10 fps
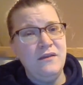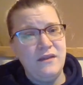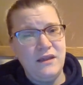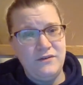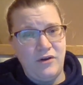
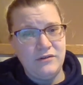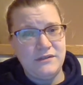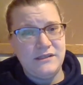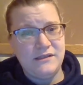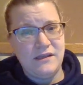the
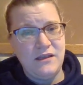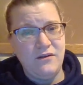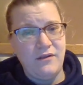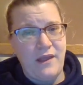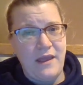adults in
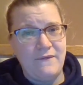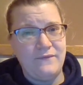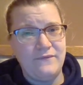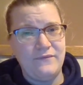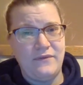your
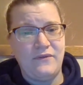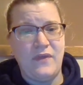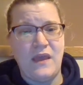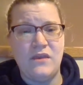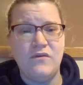life so
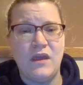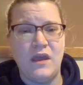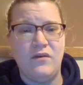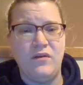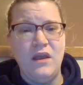that you
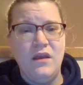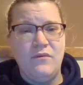can